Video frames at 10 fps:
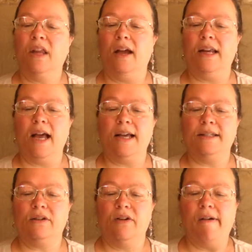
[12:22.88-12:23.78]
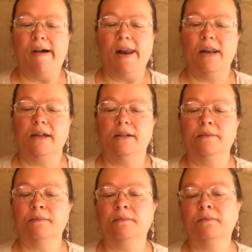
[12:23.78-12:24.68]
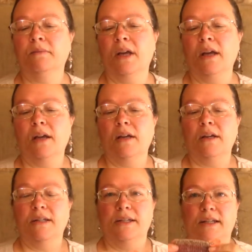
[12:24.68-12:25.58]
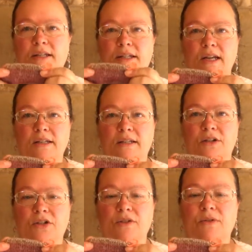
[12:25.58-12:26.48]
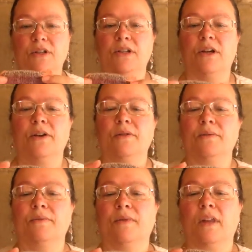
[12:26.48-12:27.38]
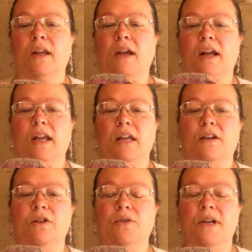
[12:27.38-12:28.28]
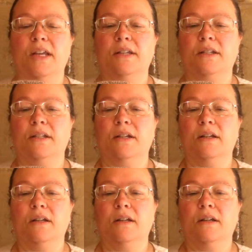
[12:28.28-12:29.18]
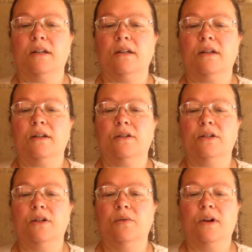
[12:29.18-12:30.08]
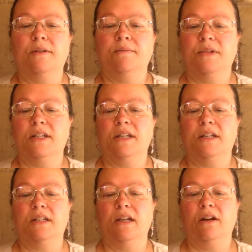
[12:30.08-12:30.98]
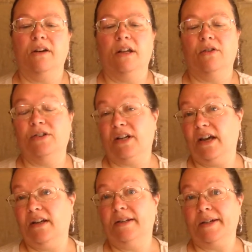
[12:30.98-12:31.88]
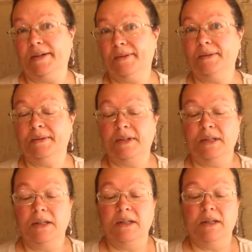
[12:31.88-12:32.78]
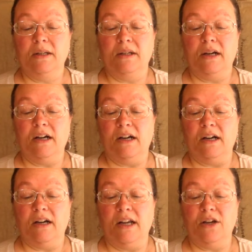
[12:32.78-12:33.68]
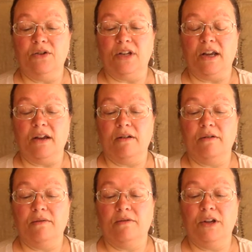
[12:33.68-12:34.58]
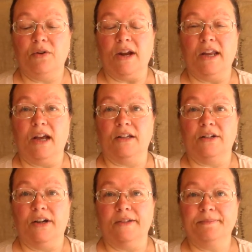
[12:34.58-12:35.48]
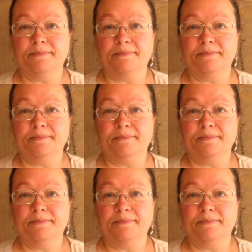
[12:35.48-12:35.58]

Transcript: cast on 16 stitches for the toe, and I increased to, well, 16 on either side, so I use a figure 8 cast on.